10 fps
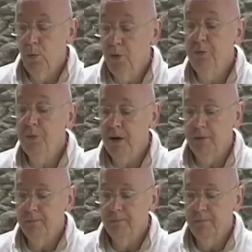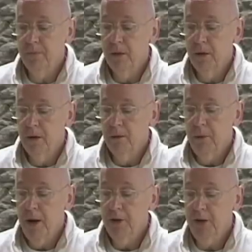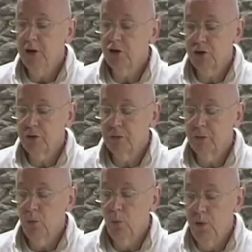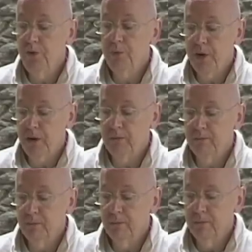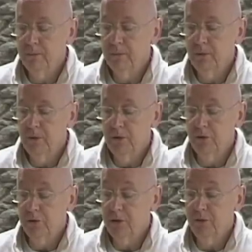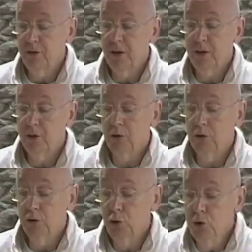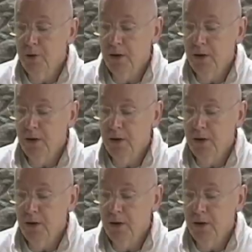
with me. Pay attention with me. He's not even saying to